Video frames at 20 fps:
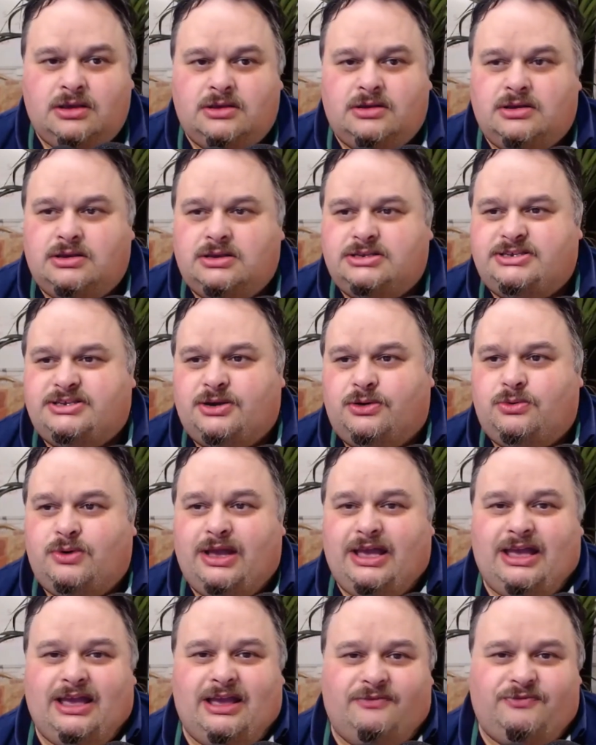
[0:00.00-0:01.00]
So
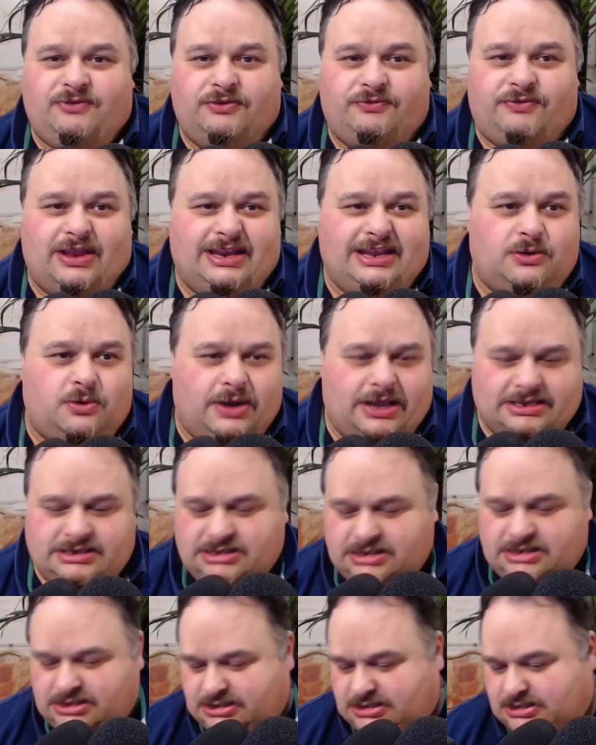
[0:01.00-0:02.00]
if you have any
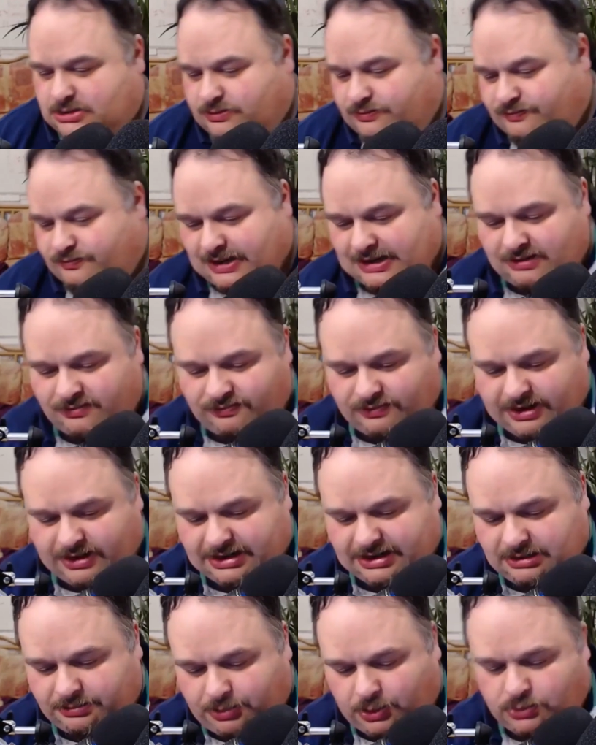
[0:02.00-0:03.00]
questions, feel free
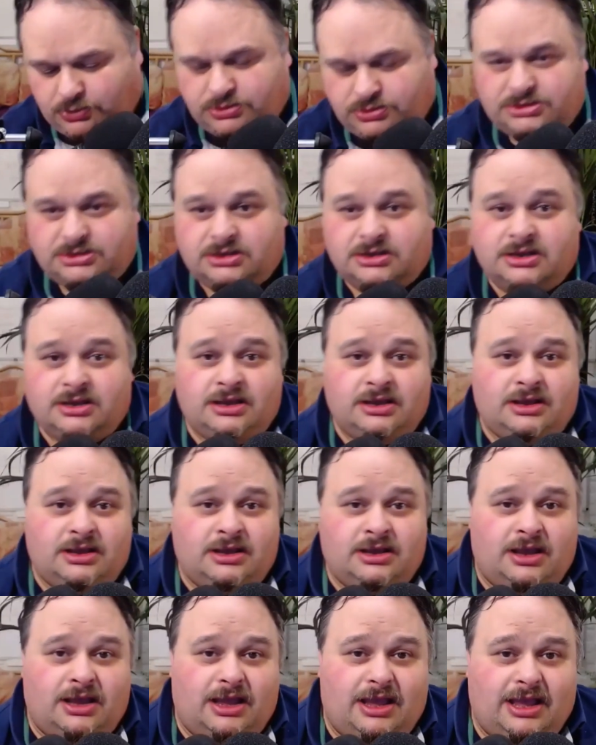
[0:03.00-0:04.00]
to post
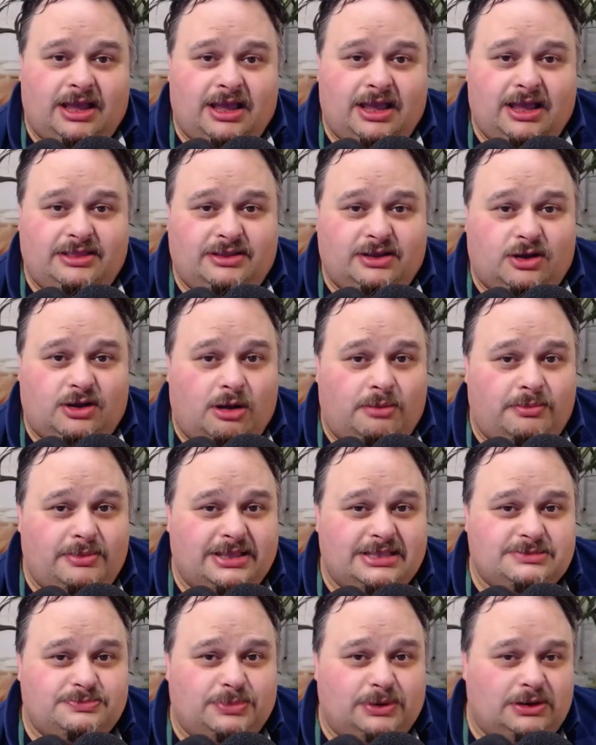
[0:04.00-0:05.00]
in the
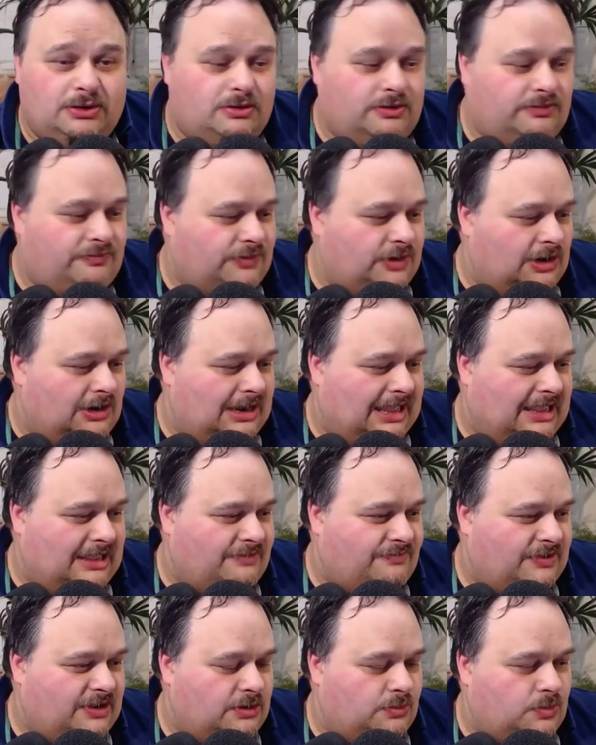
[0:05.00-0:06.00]
comments below if you're
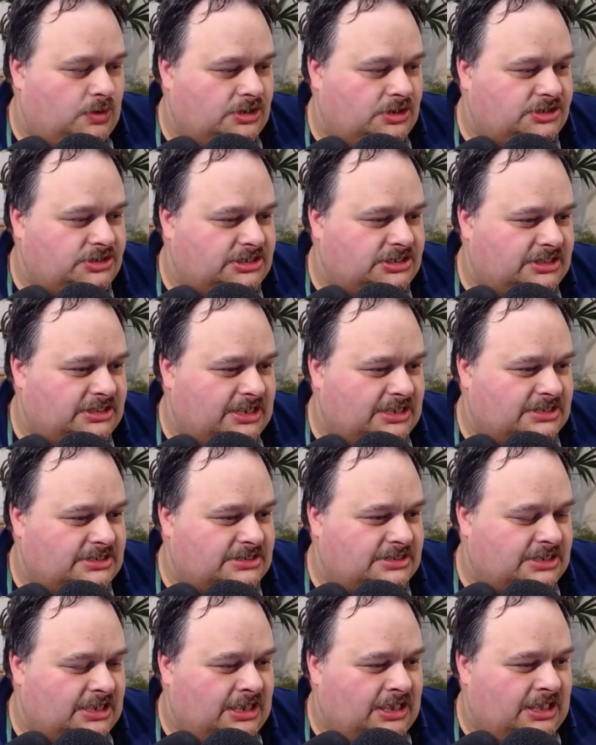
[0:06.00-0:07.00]
live here watching
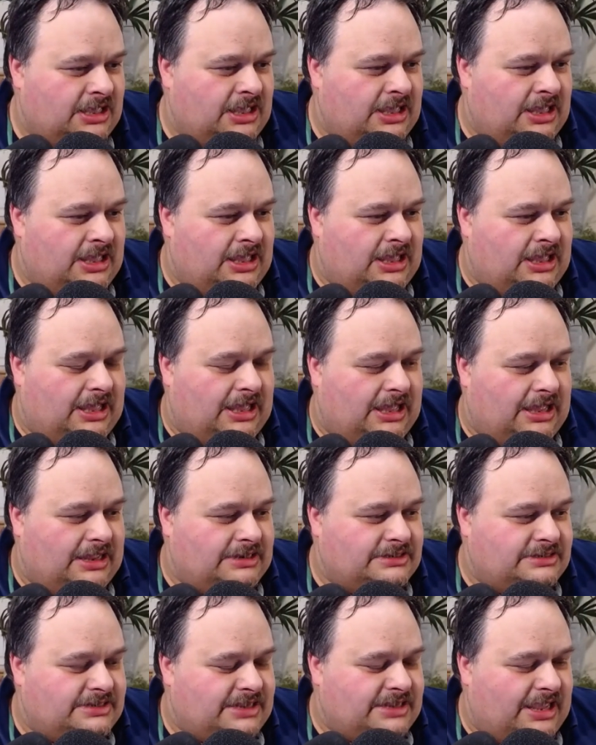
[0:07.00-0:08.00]
this.
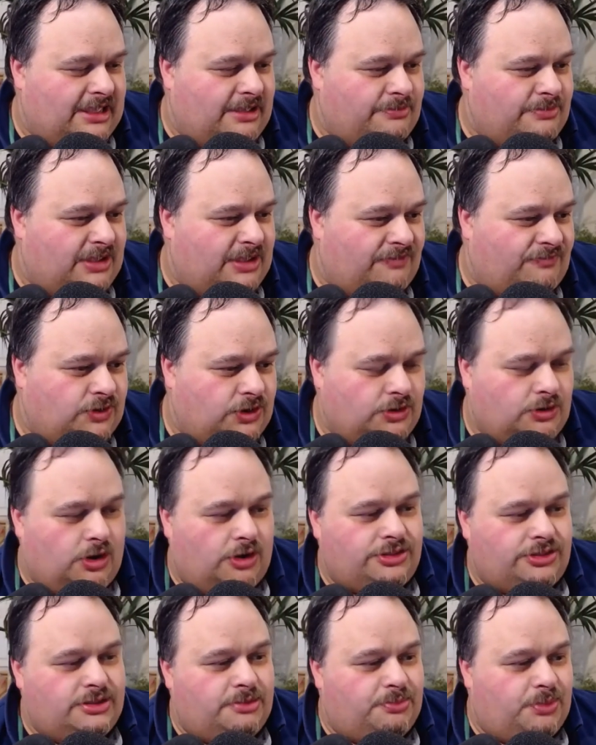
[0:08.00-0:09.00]
And if you're
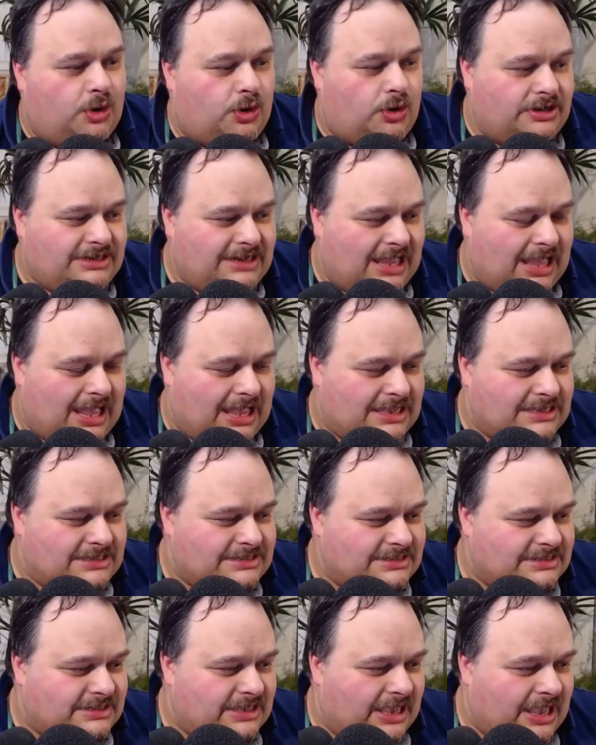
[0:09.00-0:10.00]
on the
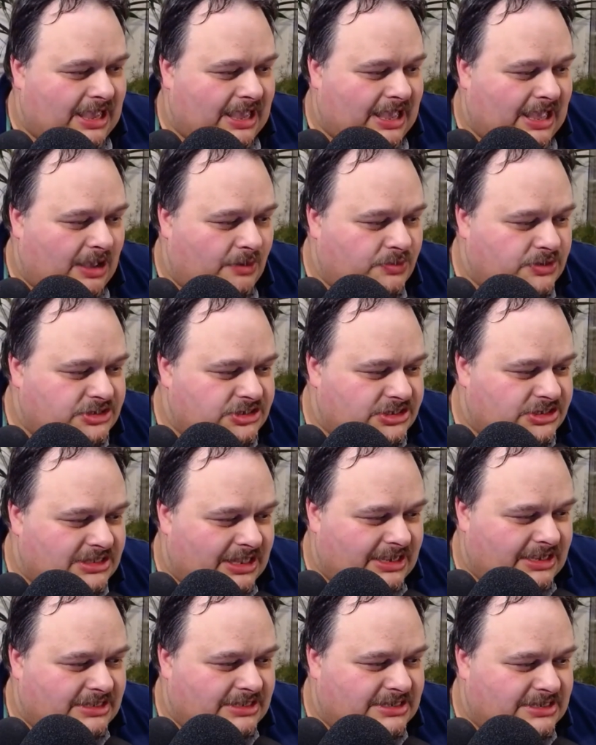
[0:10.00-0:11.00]
podcast, I would just
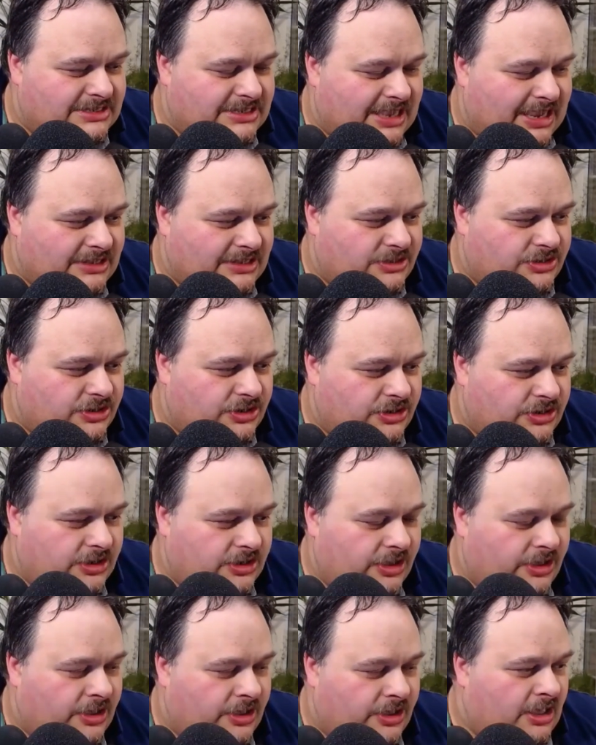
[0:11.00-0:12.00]
like to say to
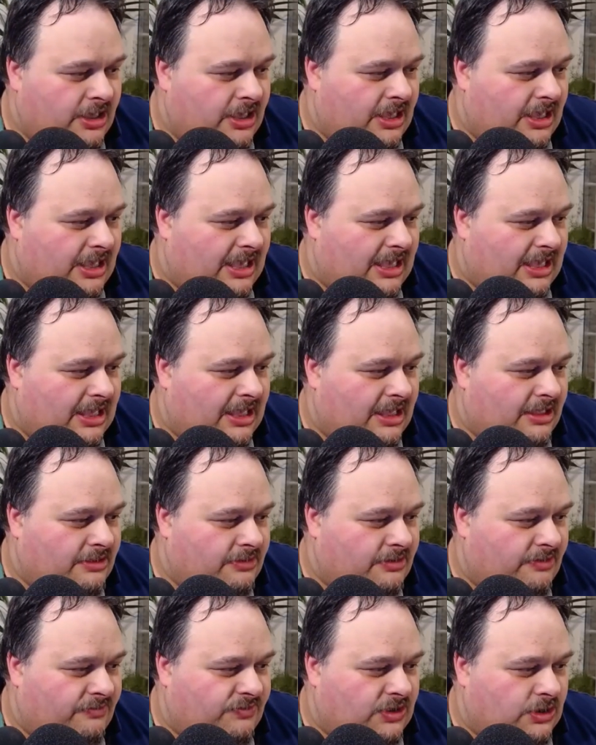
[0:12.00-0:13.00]
you,
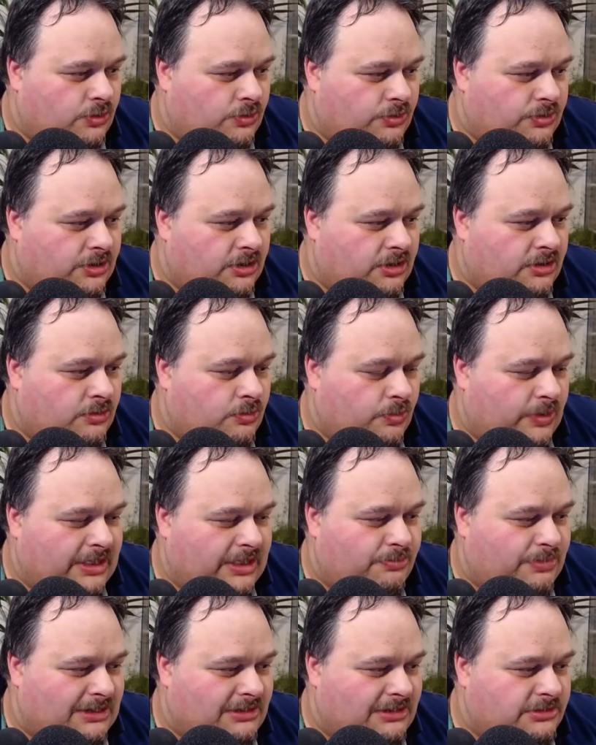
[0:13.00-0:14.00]
if you go to
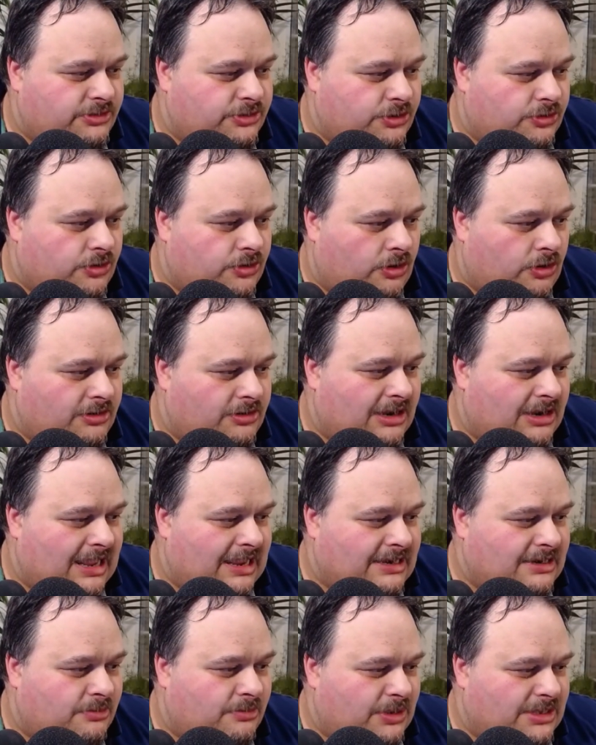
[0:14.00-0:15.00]

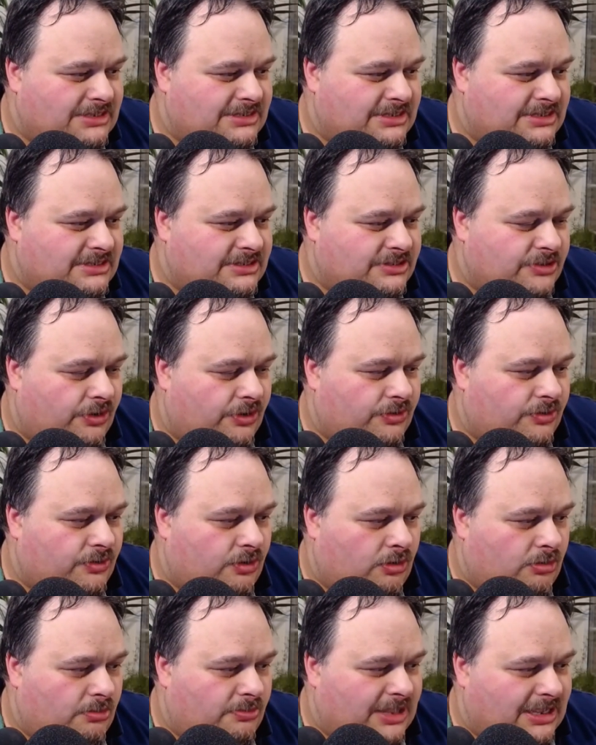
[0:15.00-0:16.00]

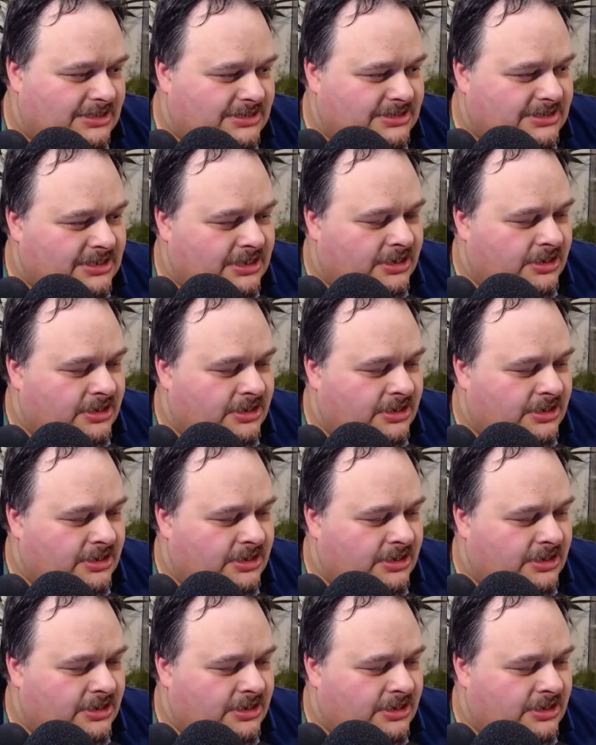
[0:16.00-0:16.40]
webuildyouronlinebusiness.com, that's